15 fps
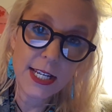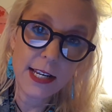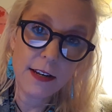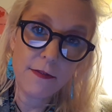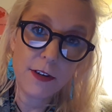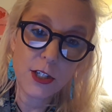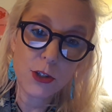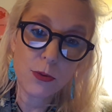
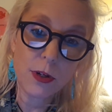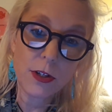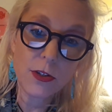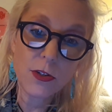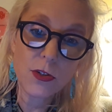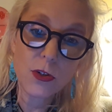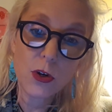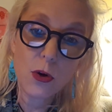
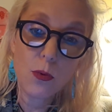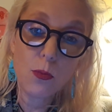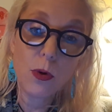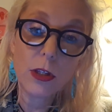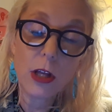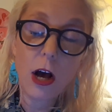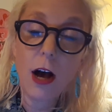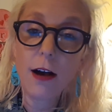individuals
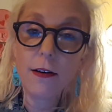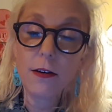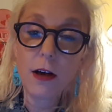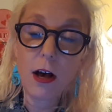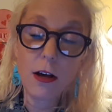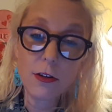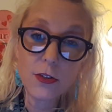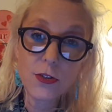will all
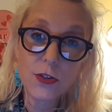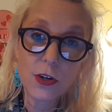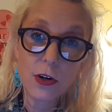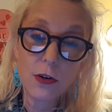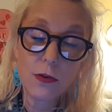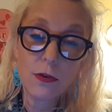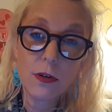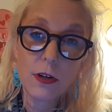
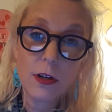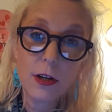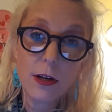also